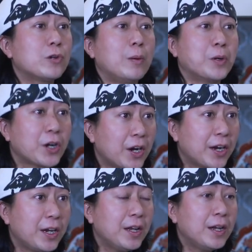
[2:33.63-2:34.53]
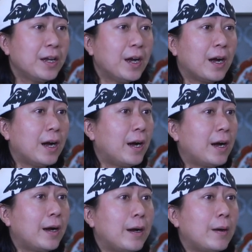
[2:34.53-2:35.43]
where I'm good.
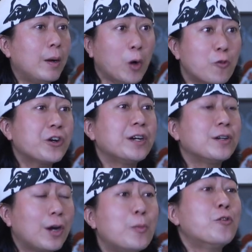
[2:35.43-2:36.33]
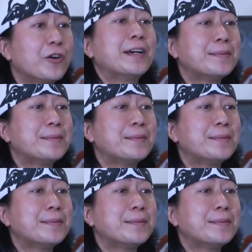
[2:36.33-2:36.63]
Uh, I'm over it. I'm over